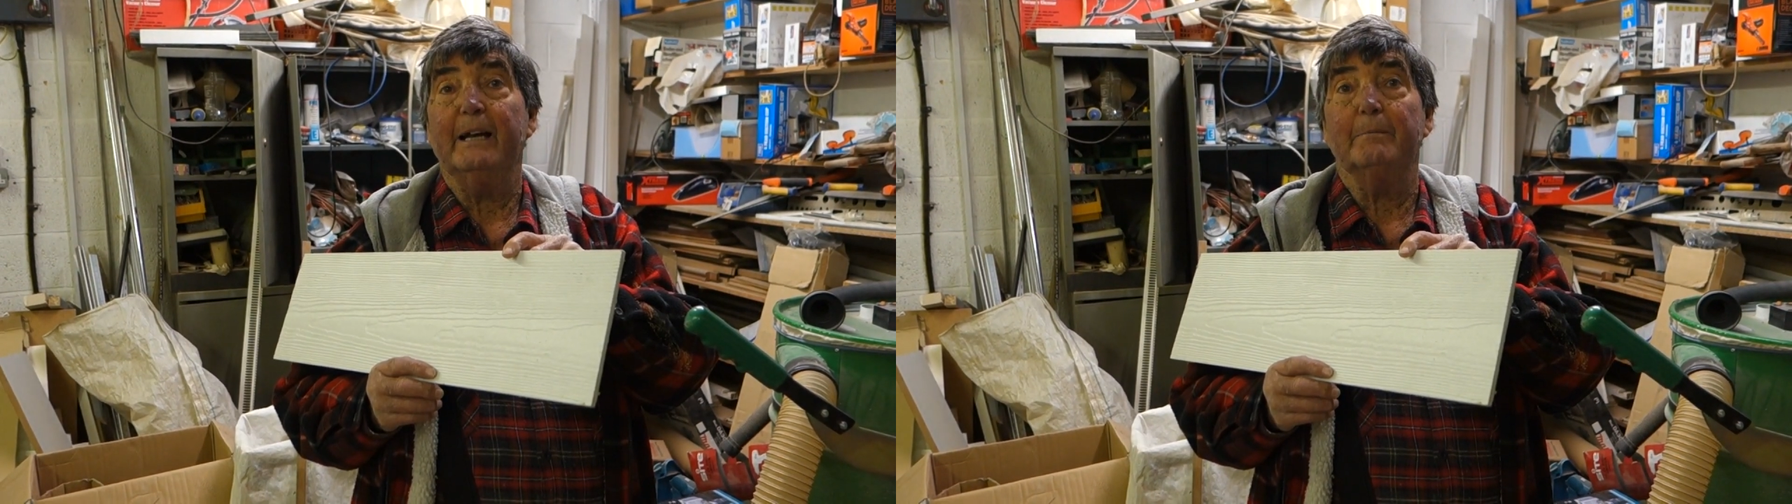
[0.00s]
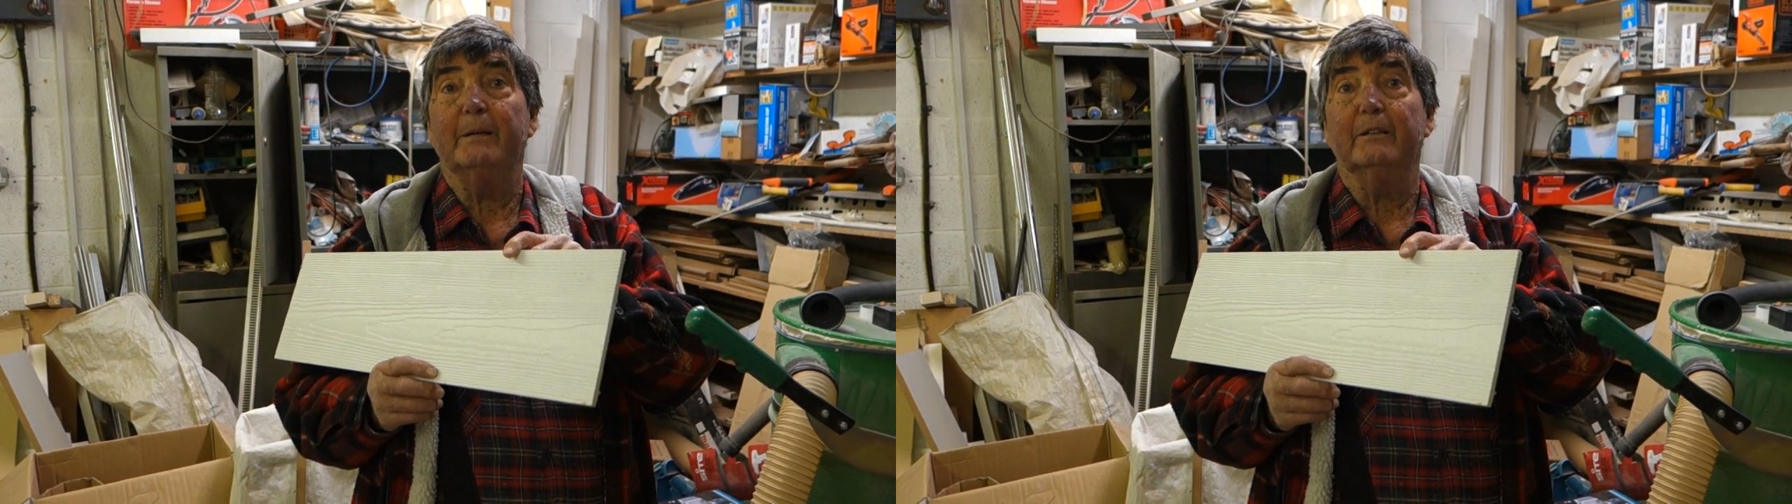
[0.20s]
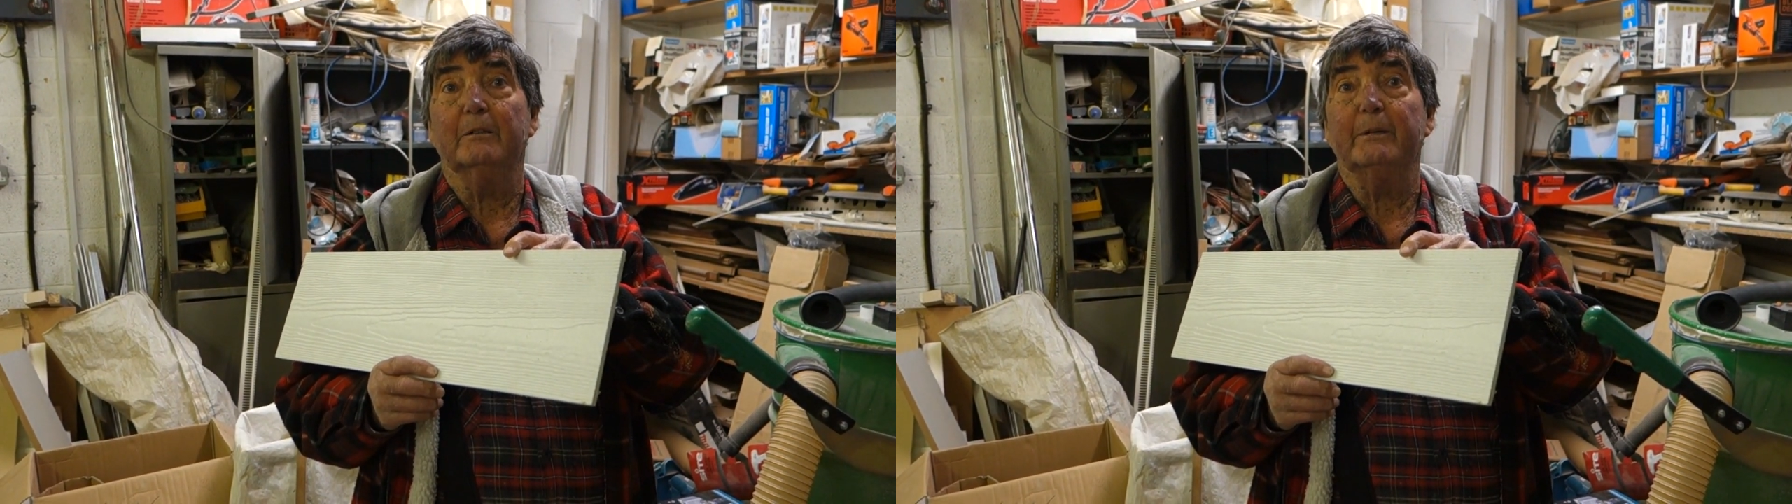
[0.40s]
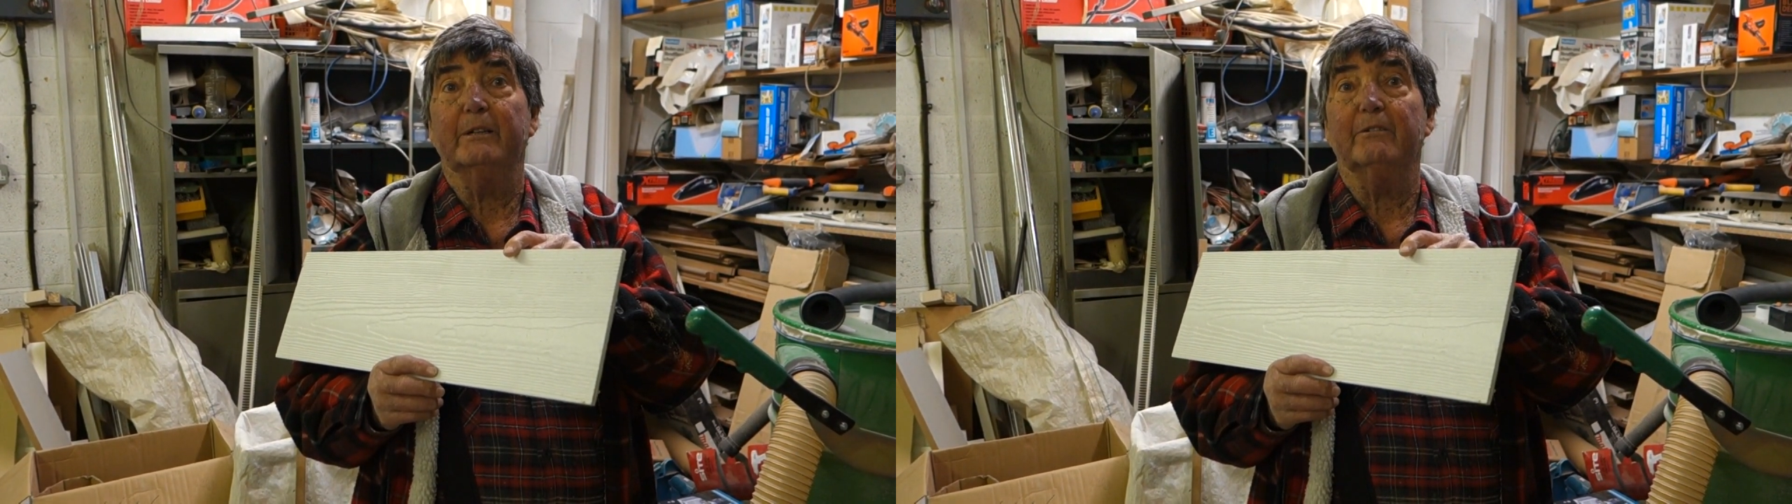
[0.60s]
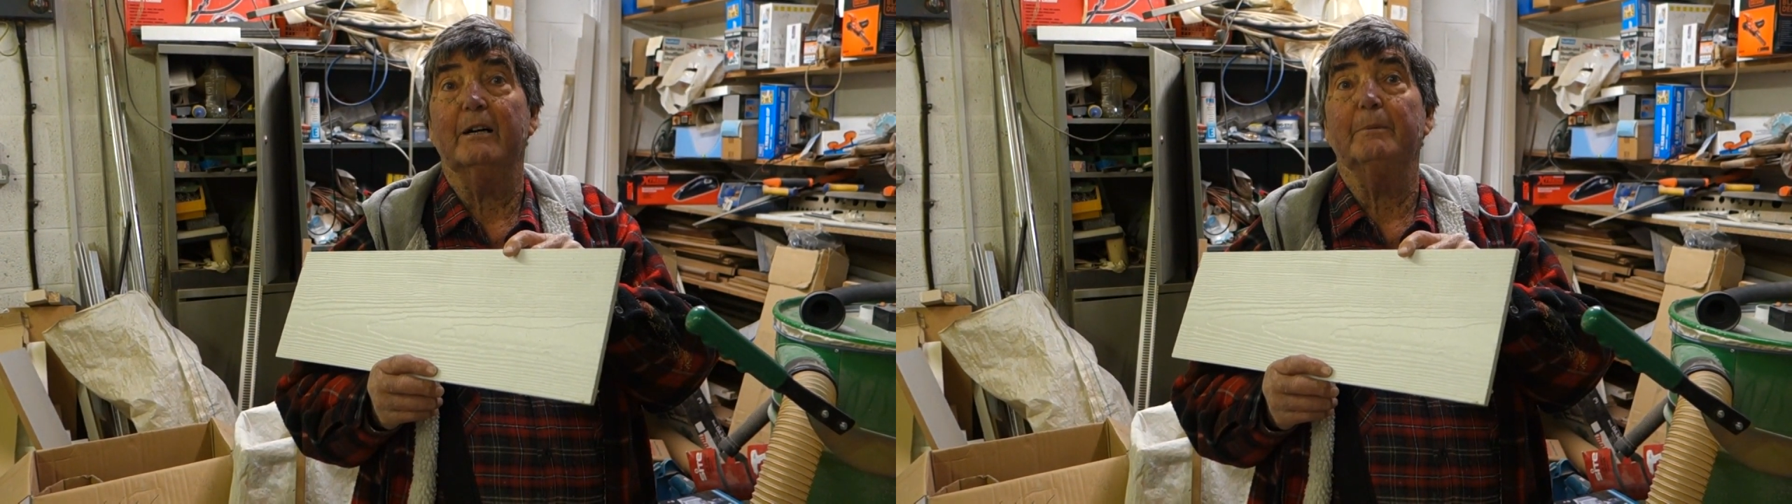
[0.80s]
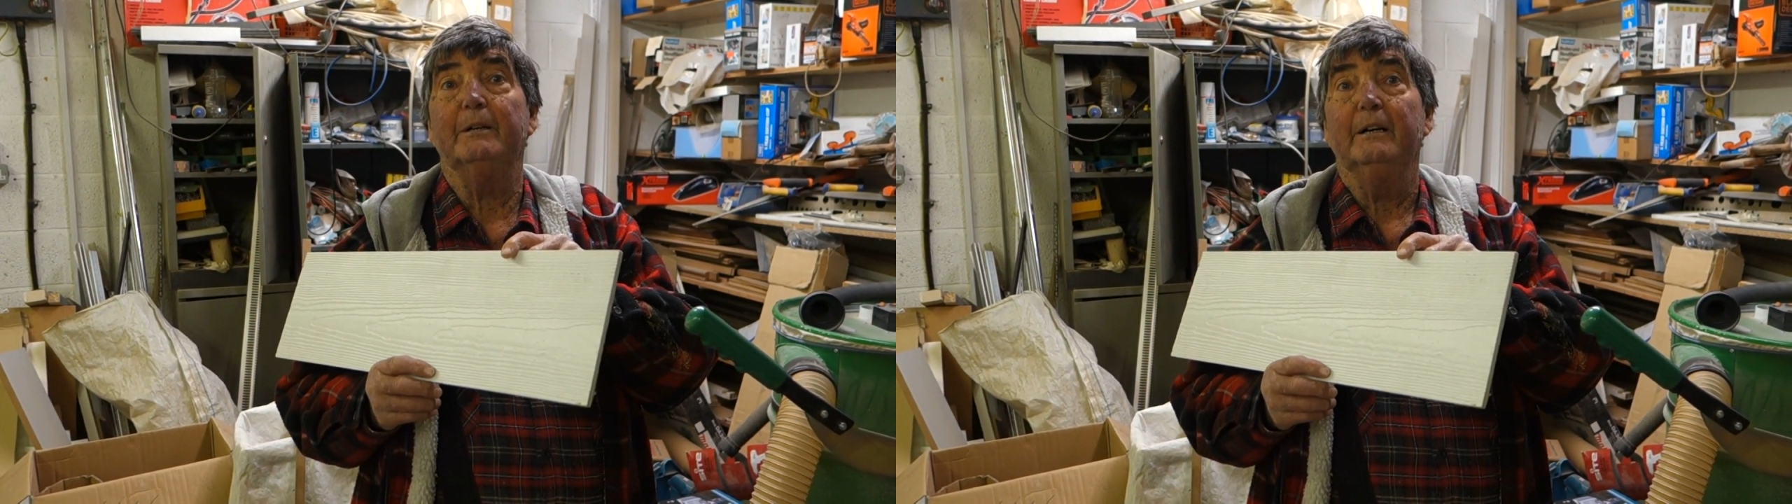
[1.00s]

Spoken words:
up a little bit of grub,